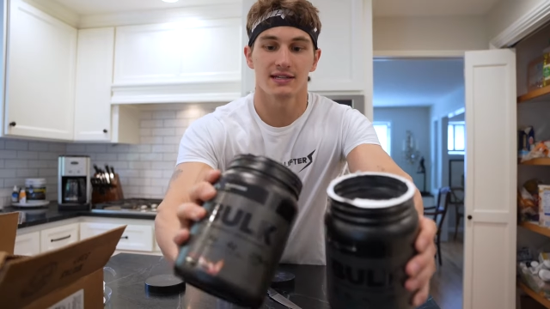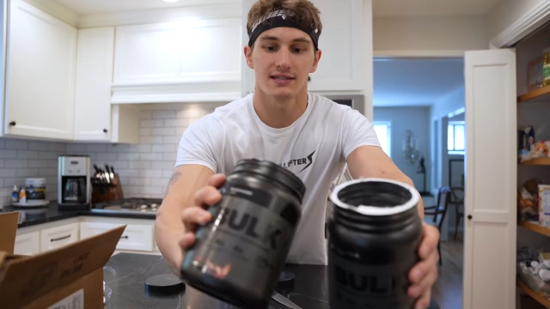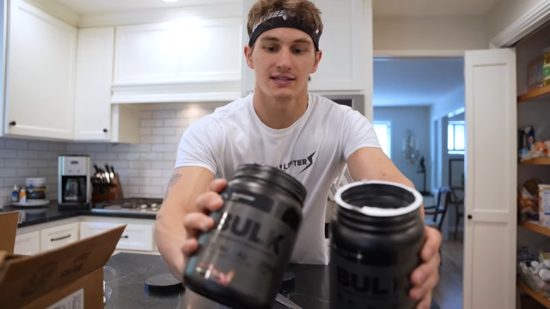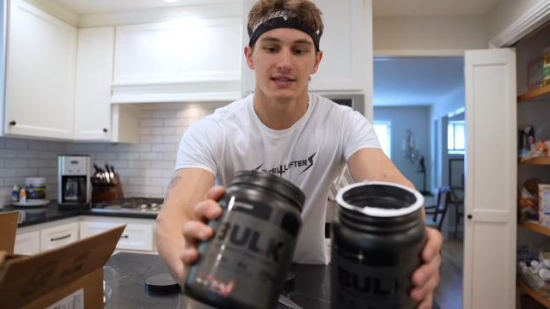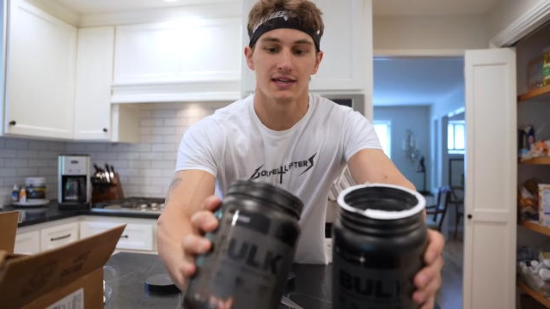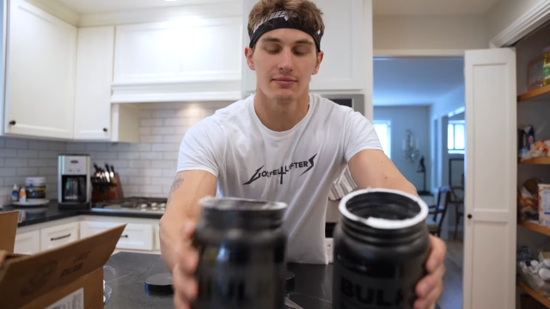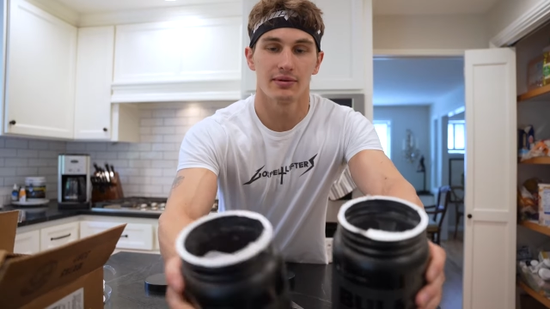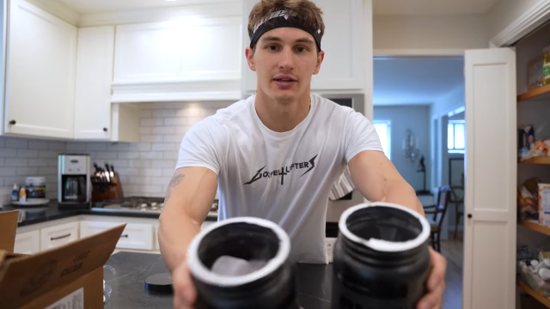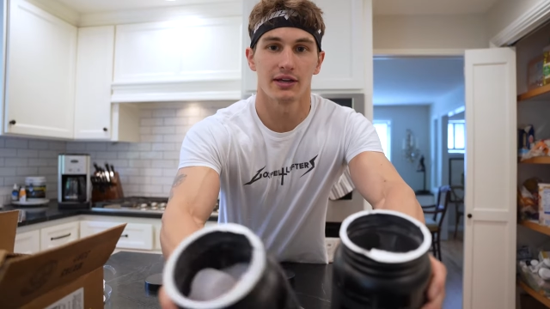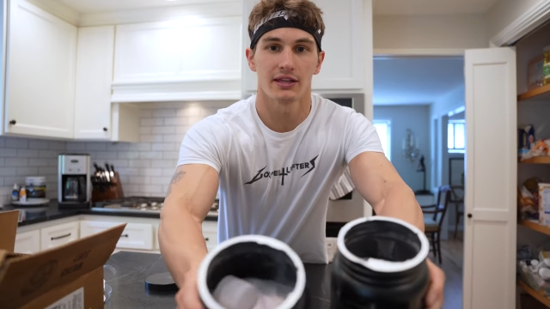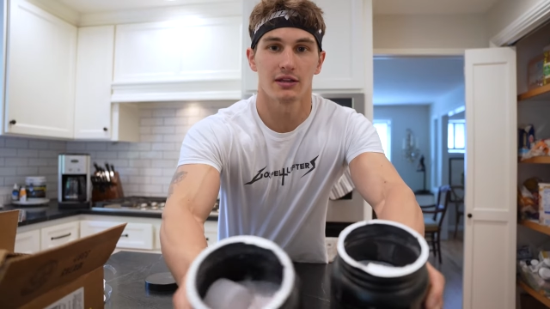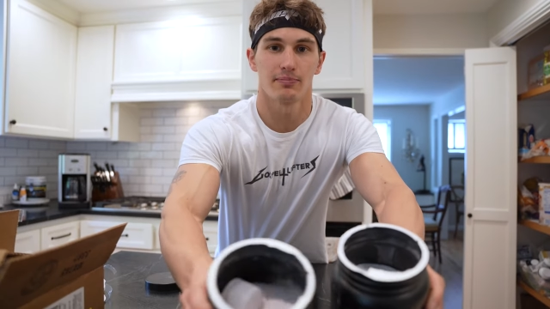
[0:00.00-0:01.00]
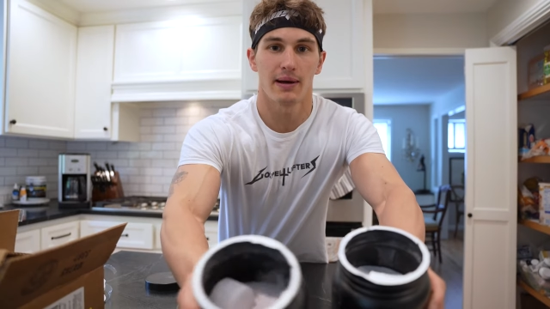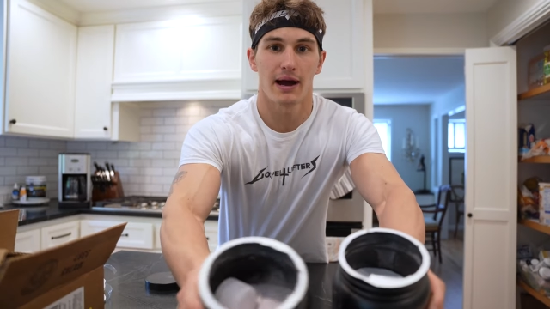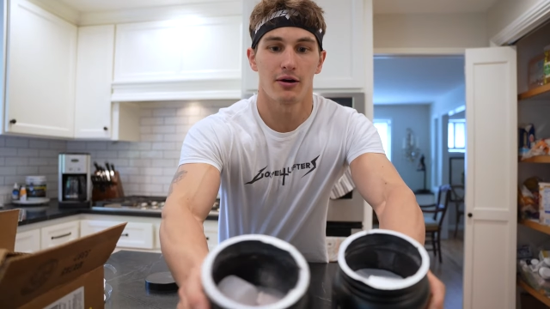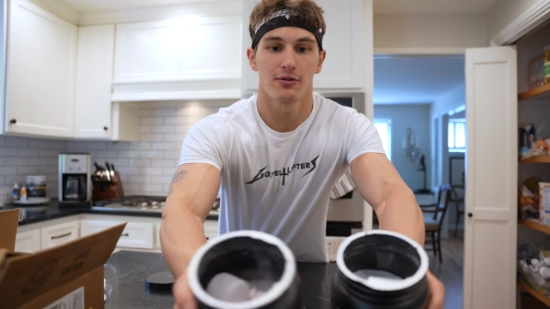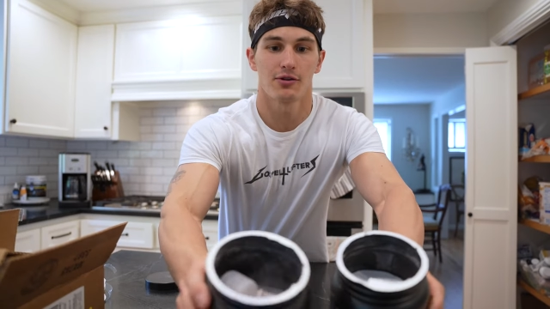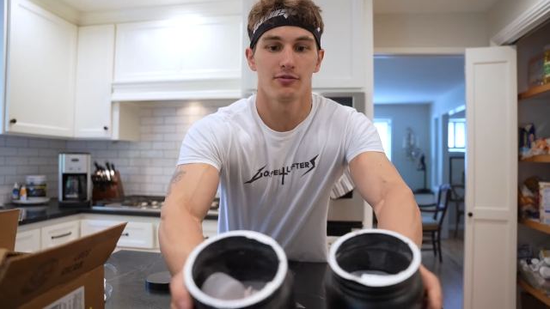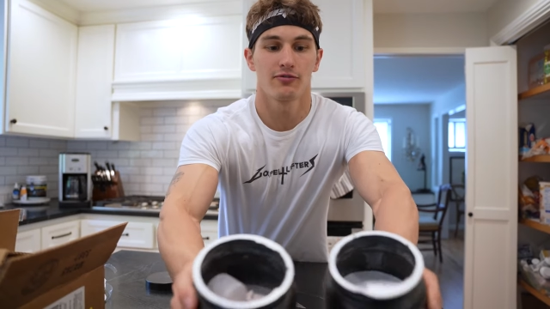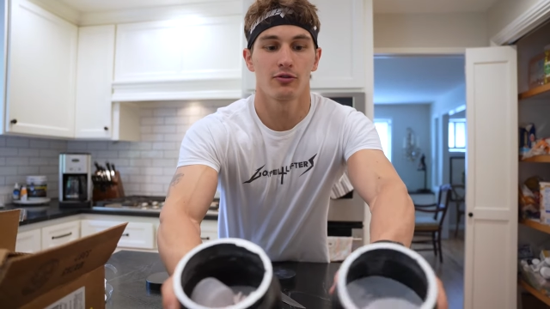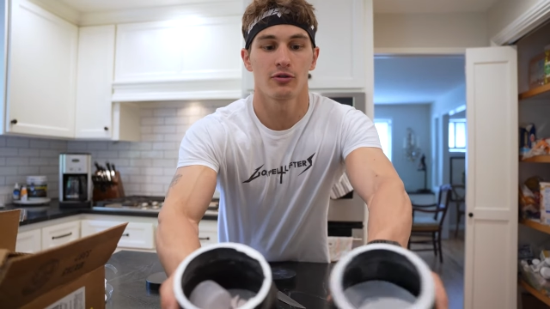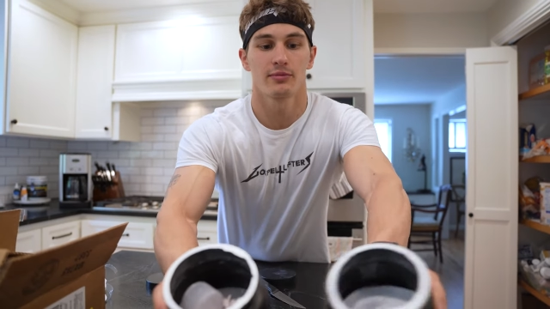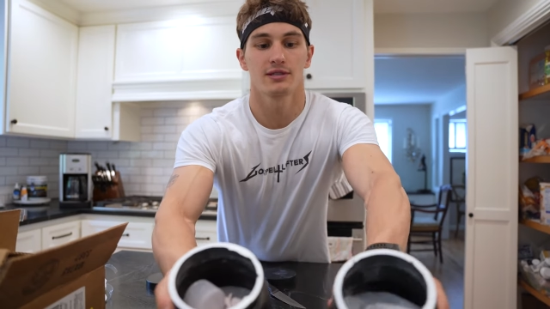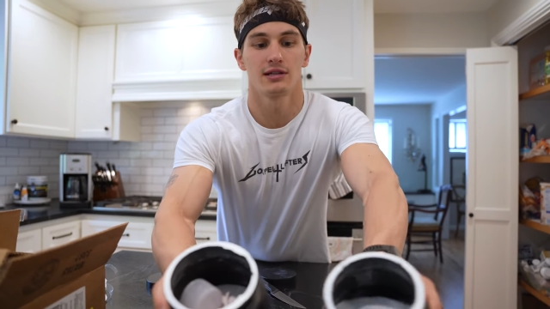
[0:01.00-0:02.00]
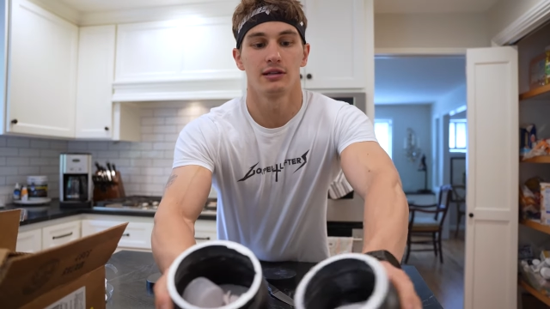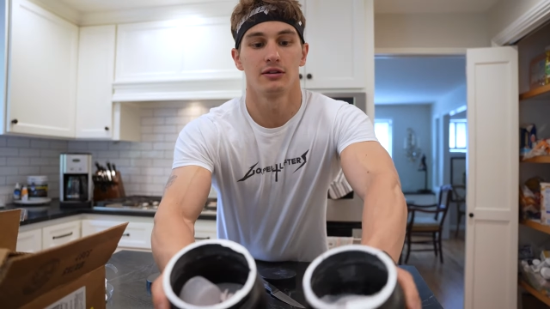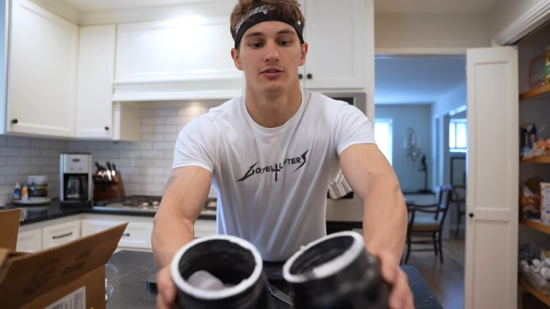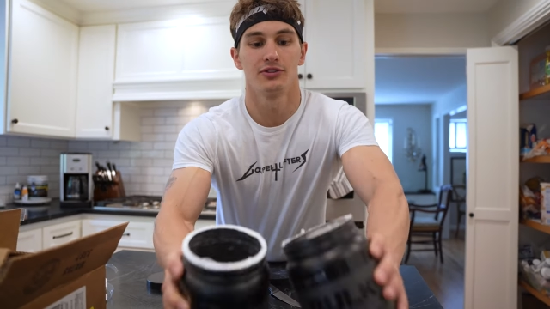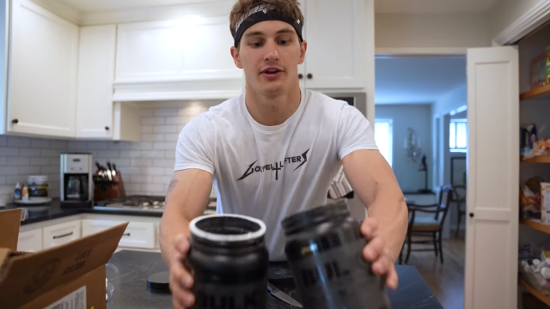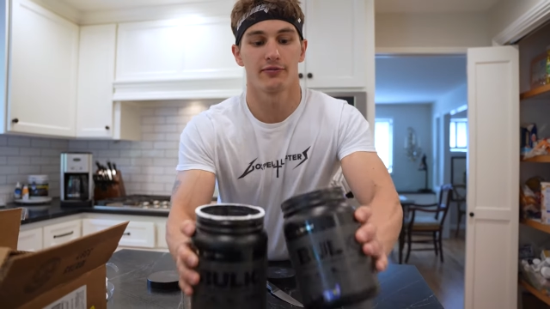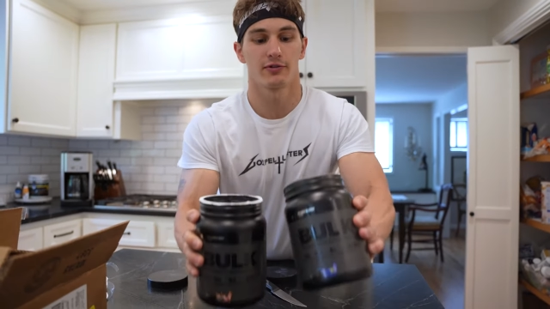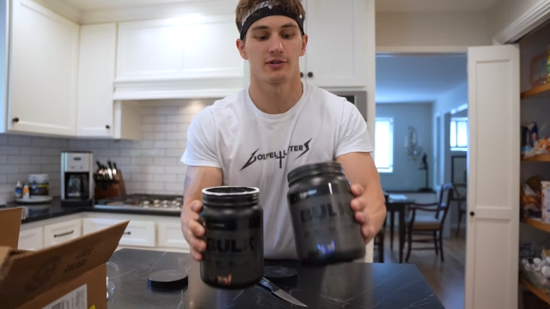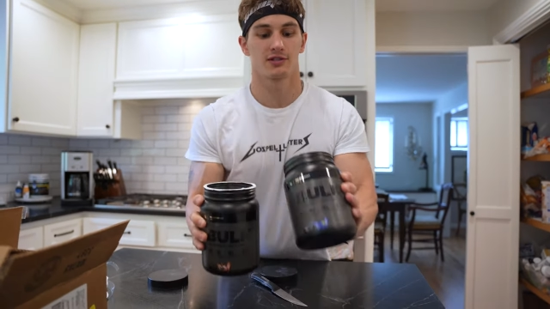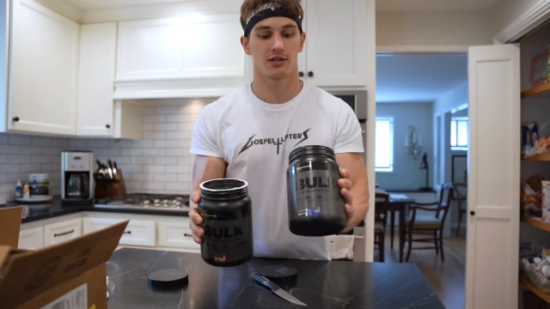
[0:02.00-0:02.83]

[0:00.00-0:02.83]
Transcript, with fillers: can see, but like the powder form is a little different.